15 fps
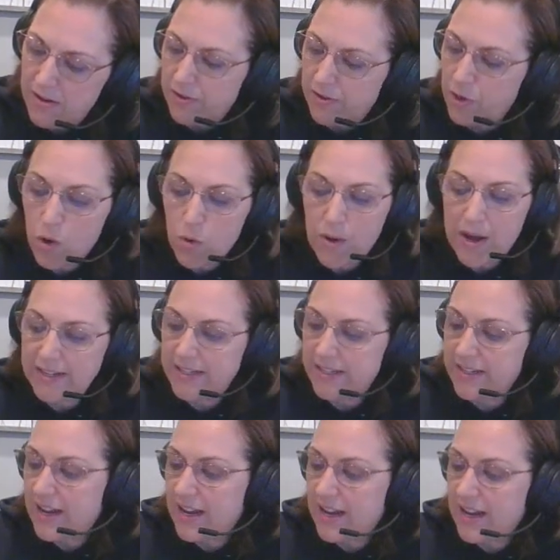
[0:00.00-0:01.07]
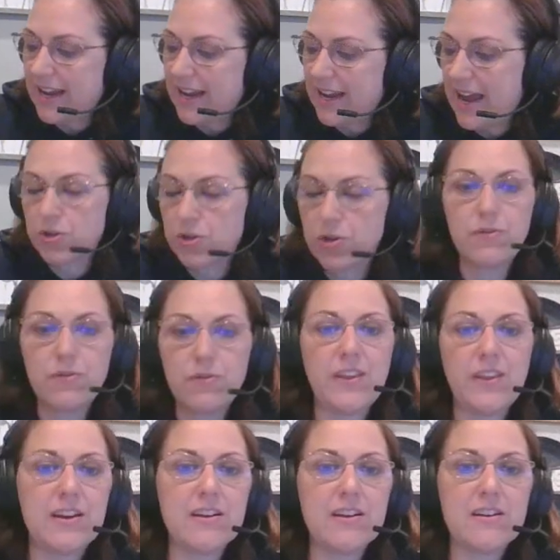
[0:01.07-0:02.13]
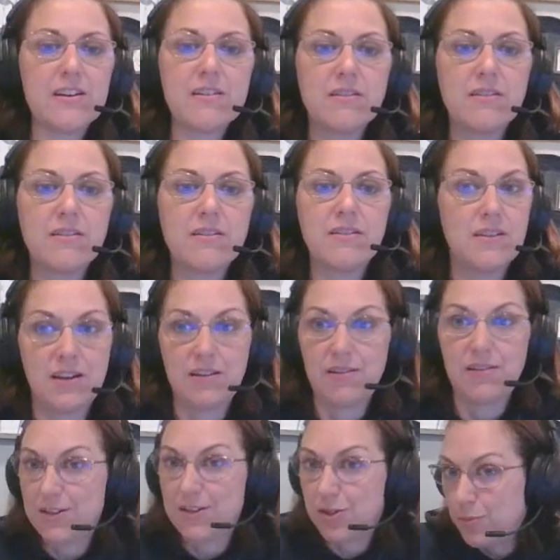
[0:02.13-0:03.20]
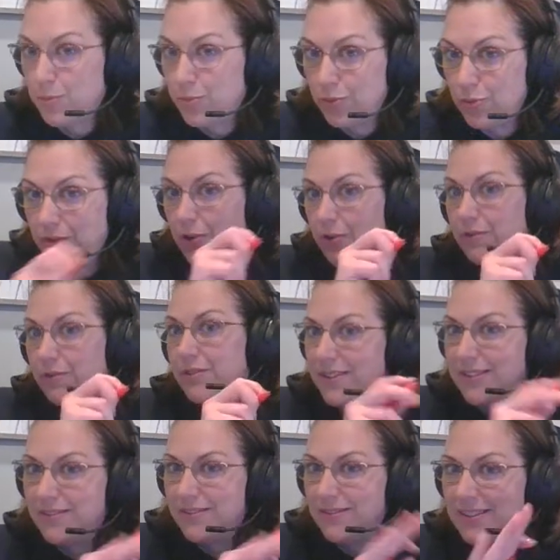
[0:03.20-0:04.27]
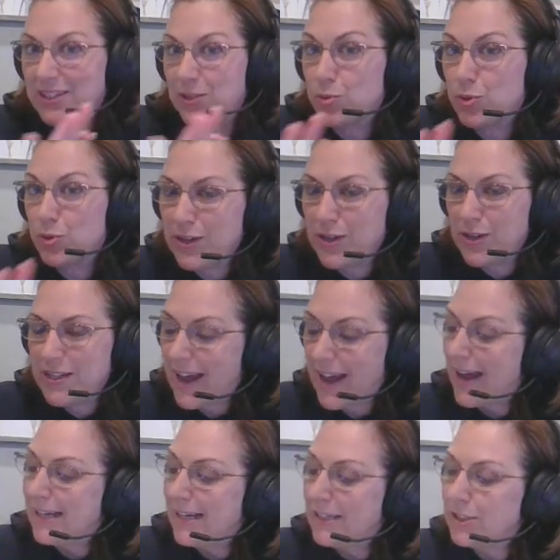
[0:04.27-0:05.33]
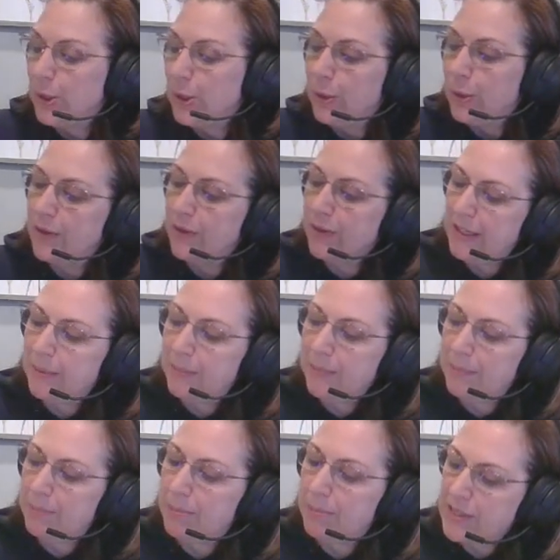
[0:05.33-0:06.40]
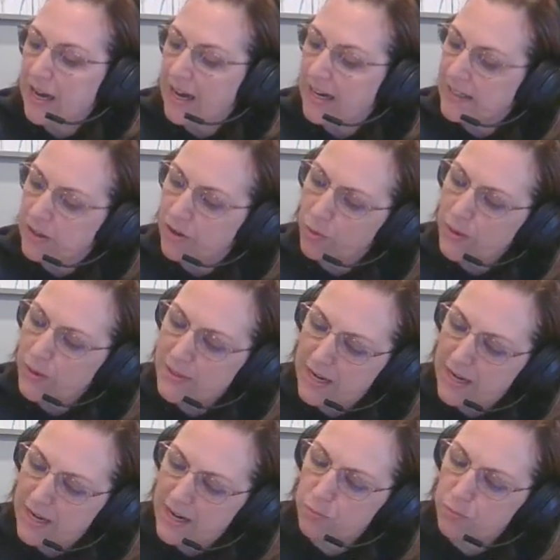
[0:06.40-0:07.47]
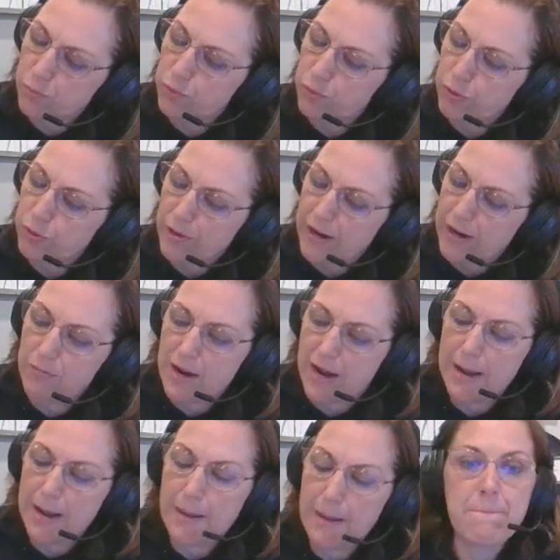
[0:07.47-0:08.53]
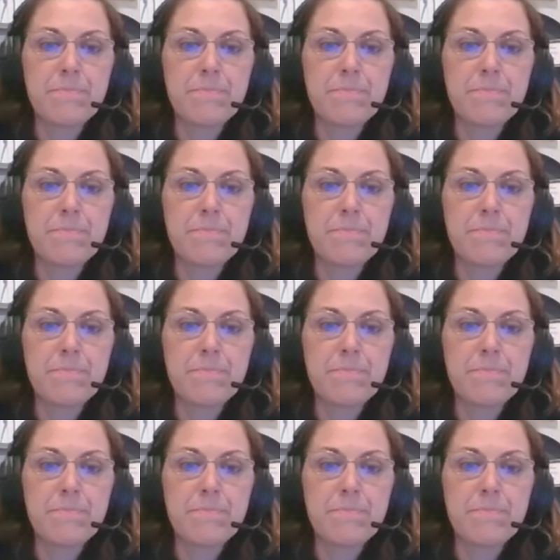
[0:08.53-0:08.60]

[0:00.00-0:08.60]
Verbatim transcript: No, I did not count over there. I just moved over because we're doing a sketch. We don't need to be precise. Otherwise, I'd have a ruler out, right?